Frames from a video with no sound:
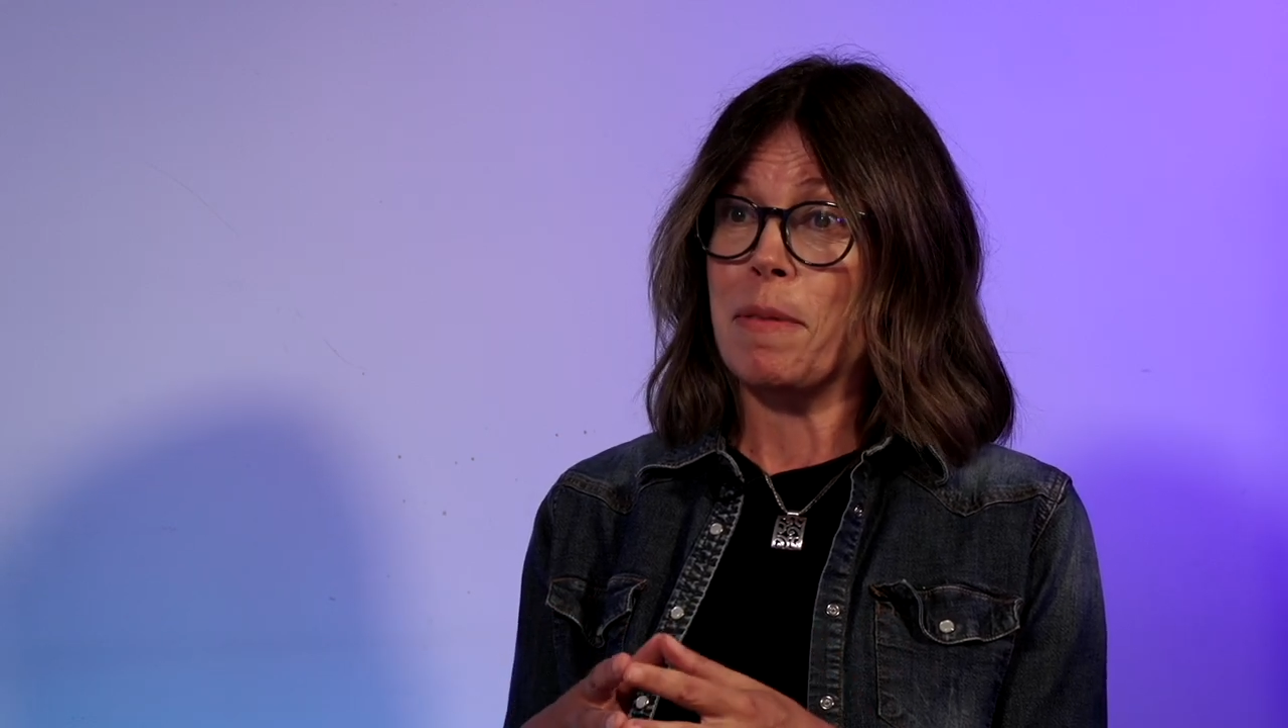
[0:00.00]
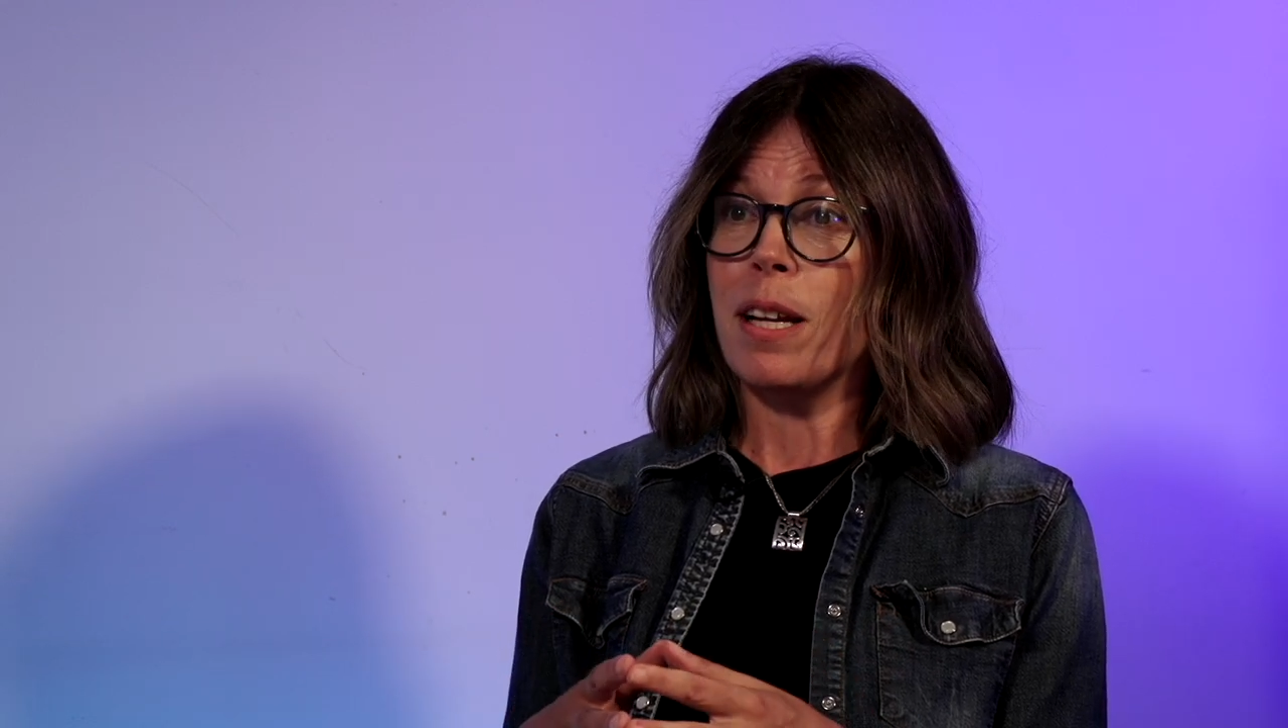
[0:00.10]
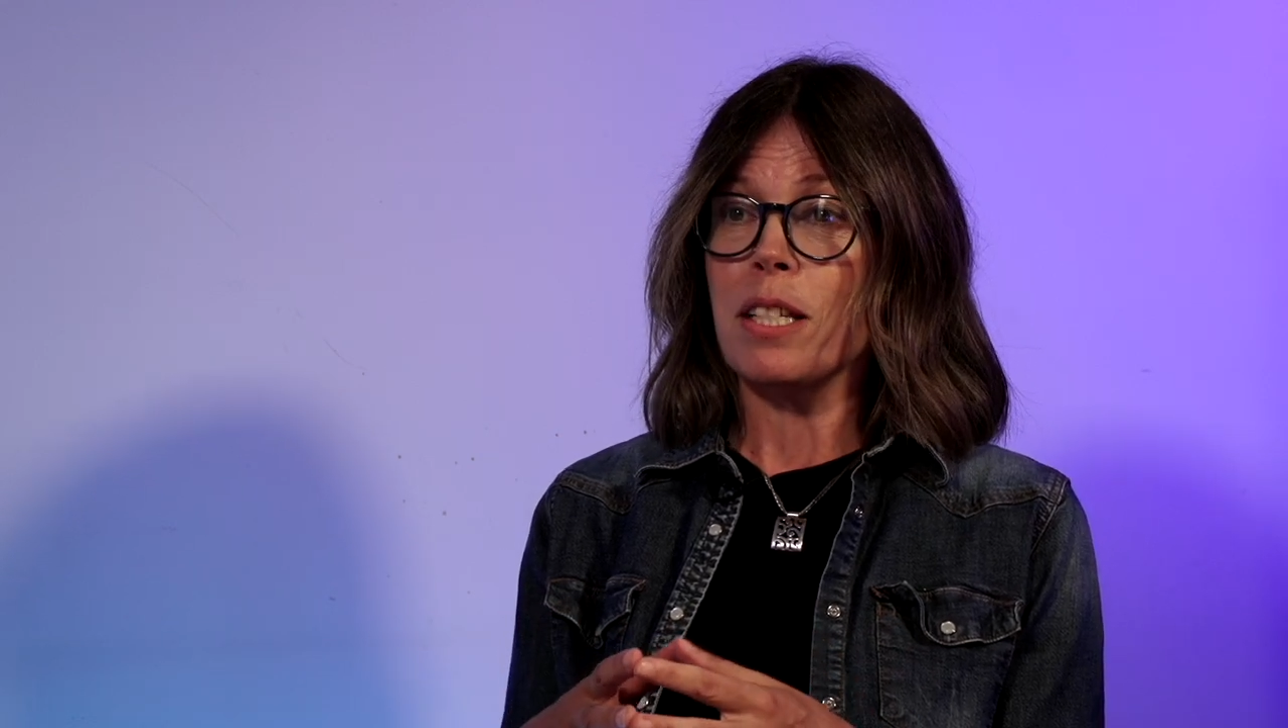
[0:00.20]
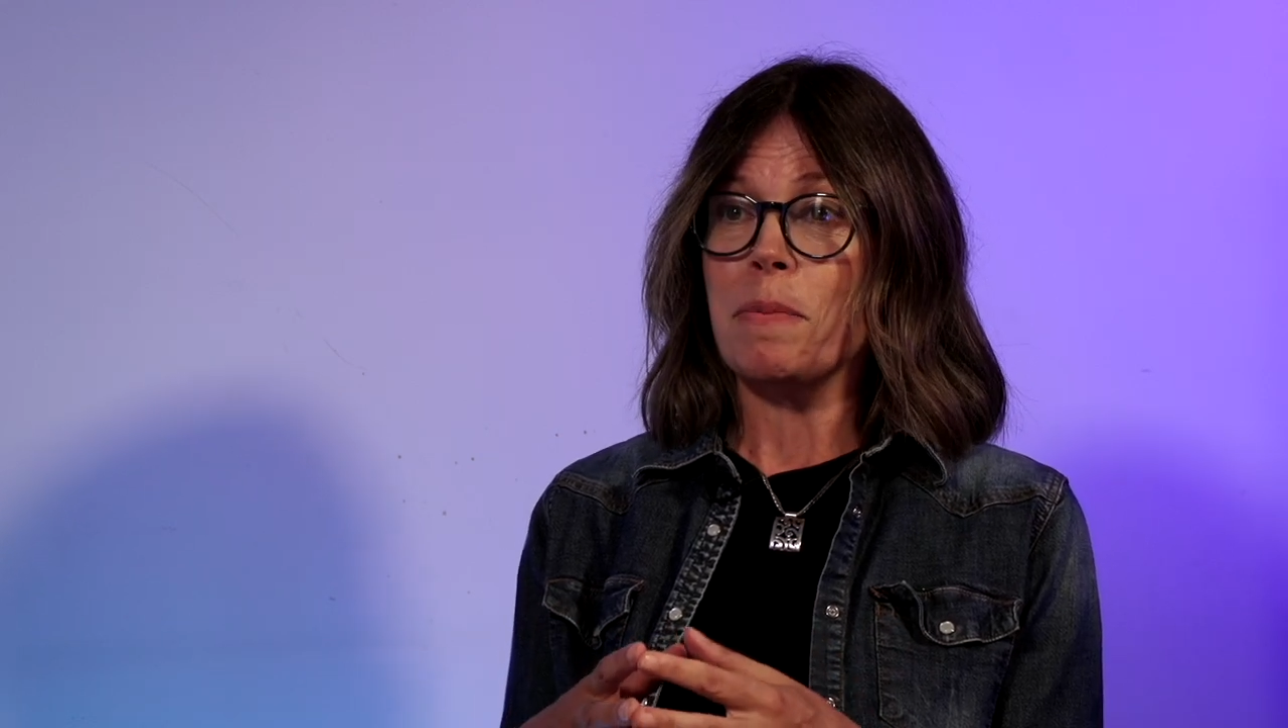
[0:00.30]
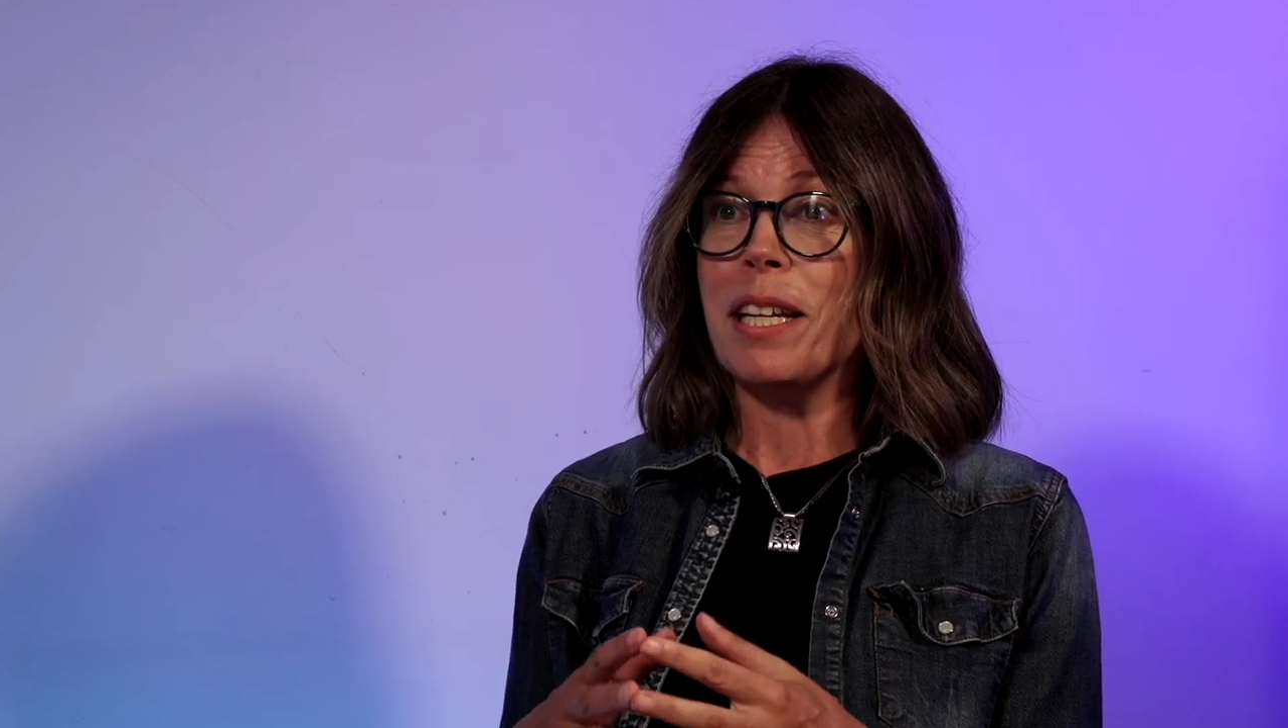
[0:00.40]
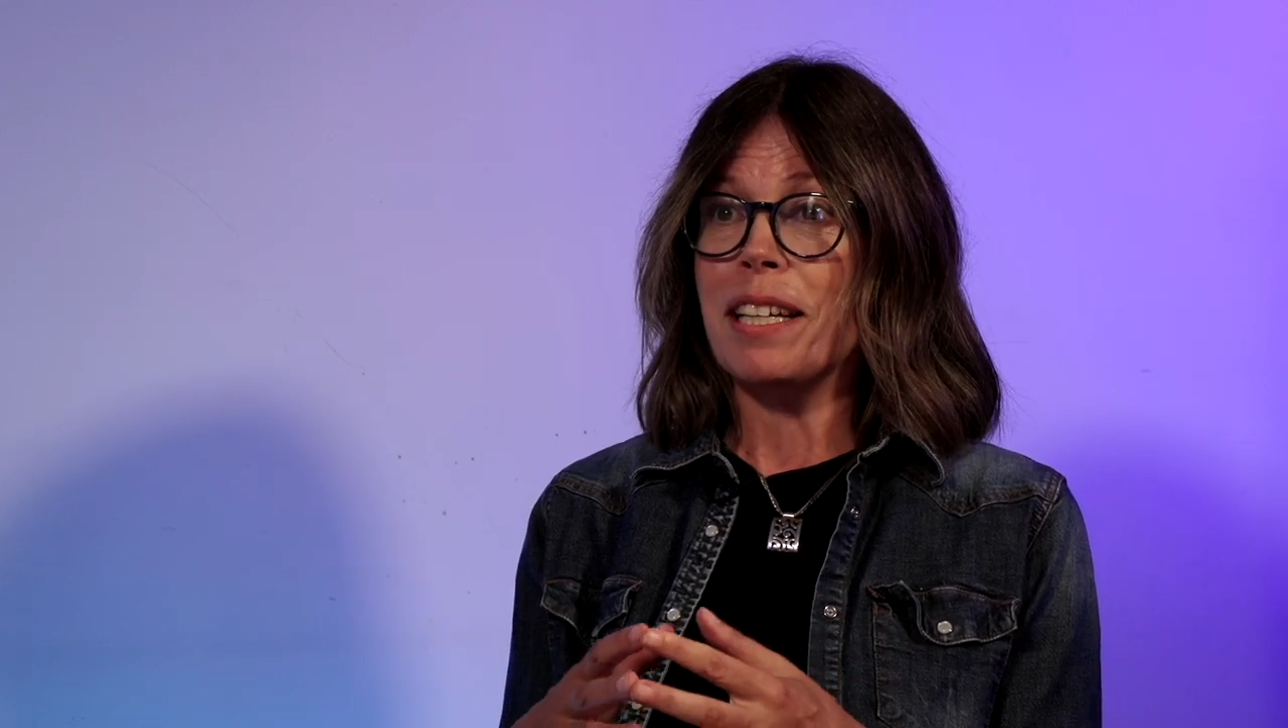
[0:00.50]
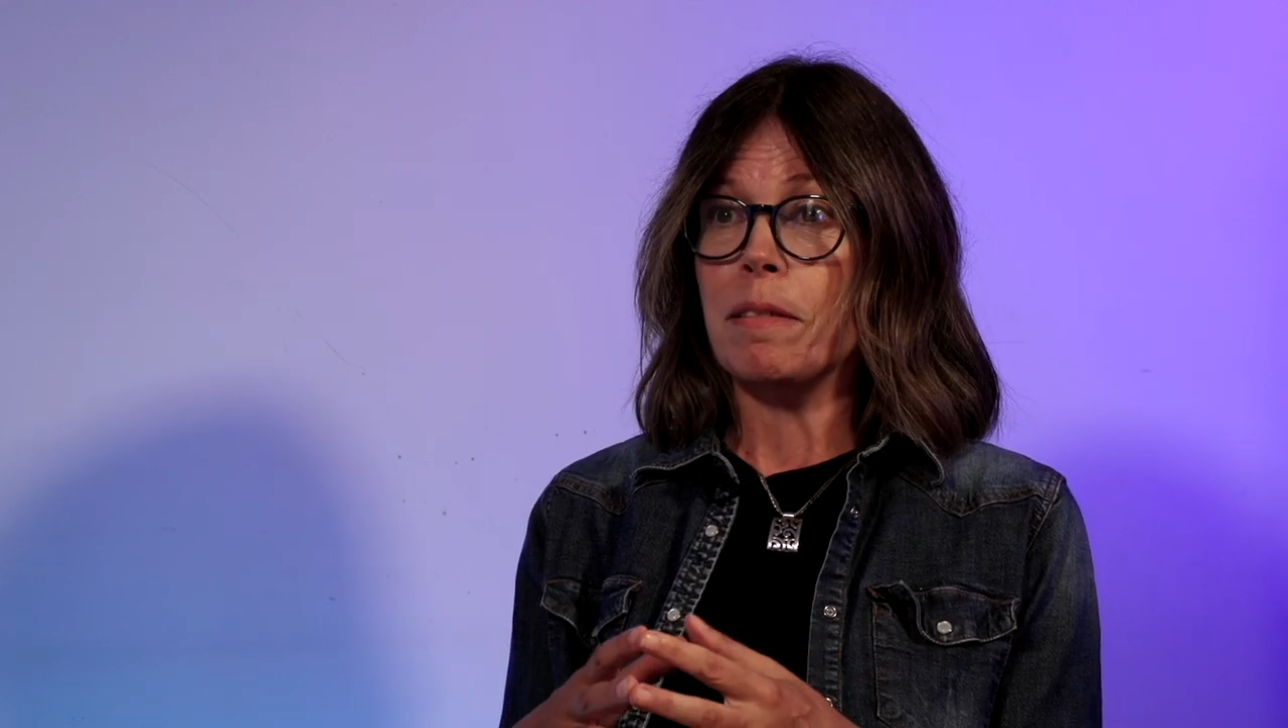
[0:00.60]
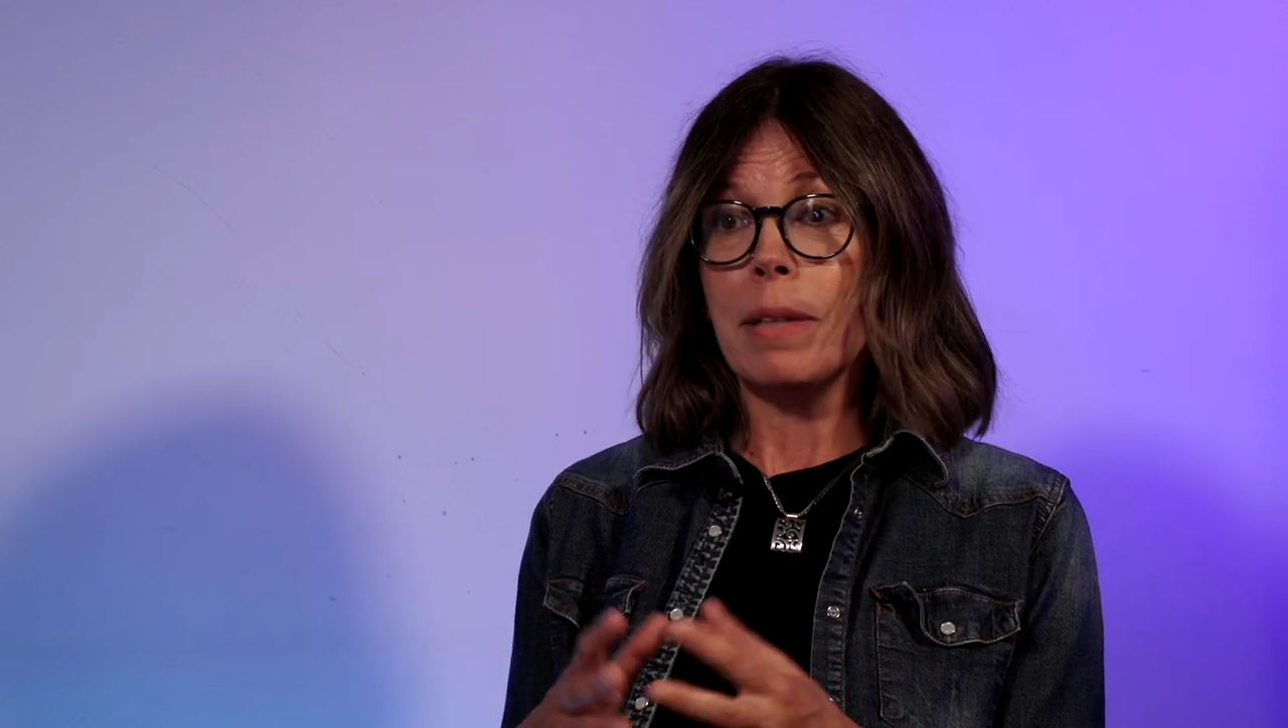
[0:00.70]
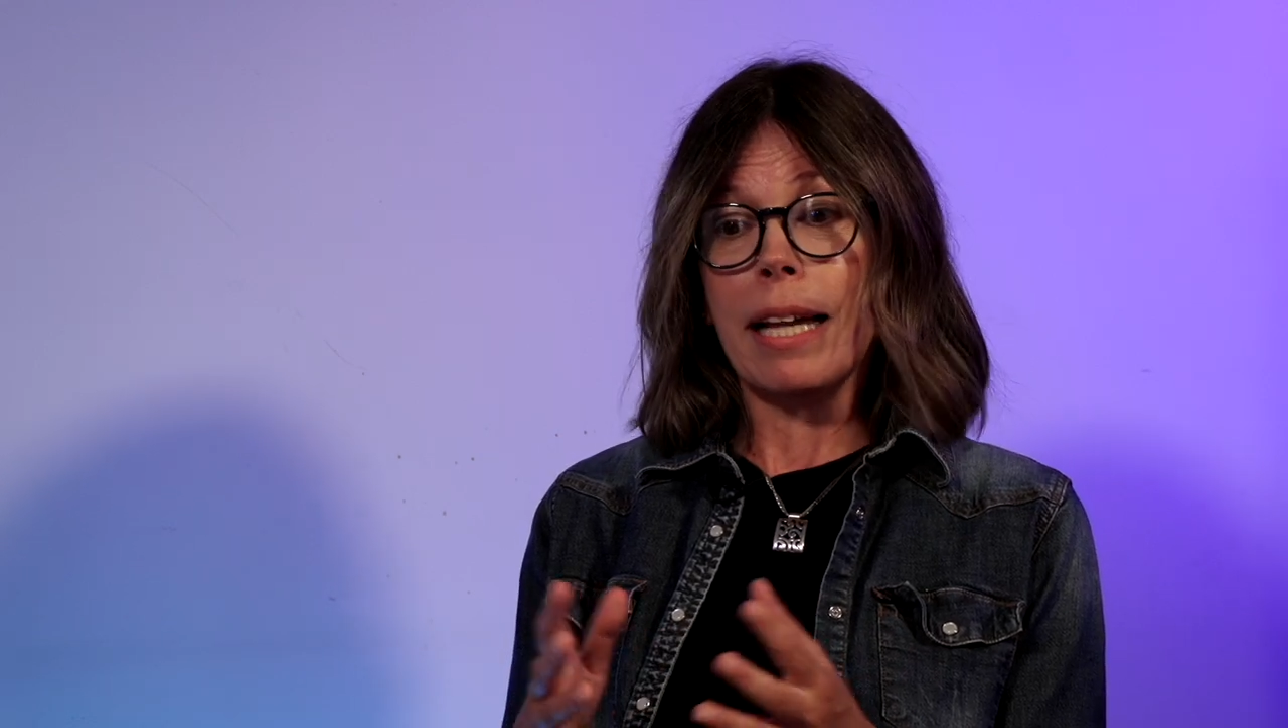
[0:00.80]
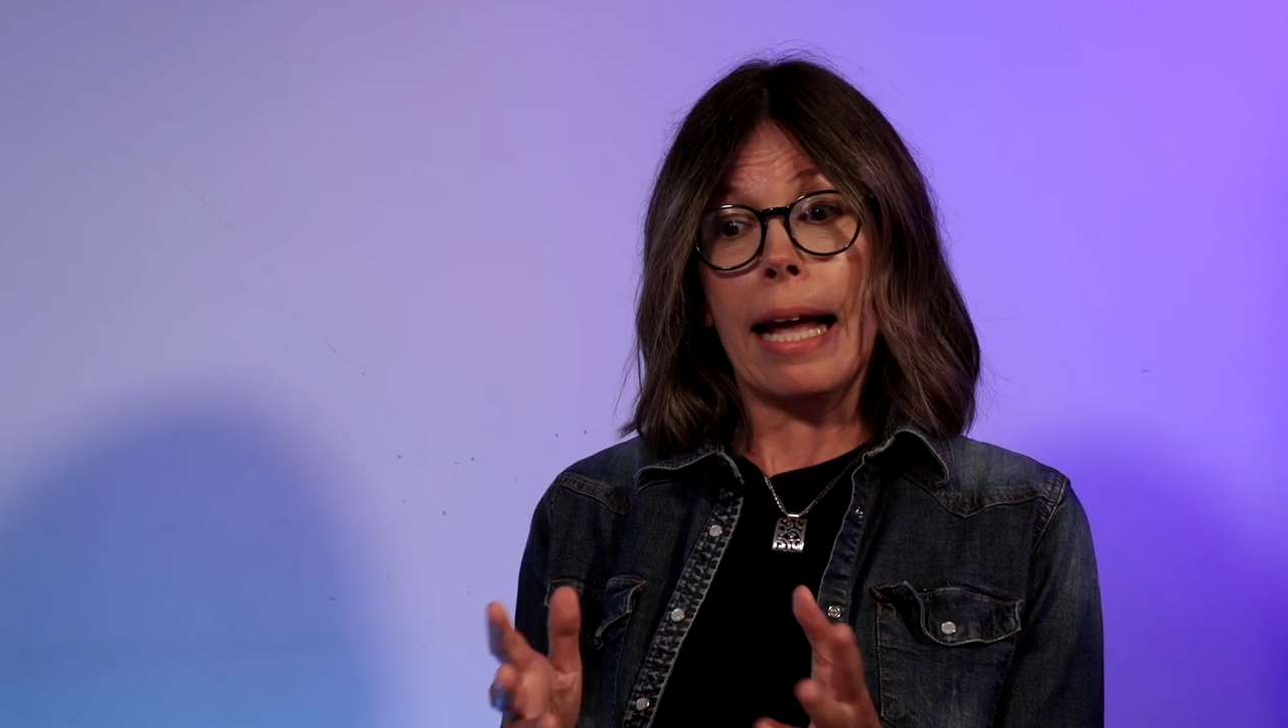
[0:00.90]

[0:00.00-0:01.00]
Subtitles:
because we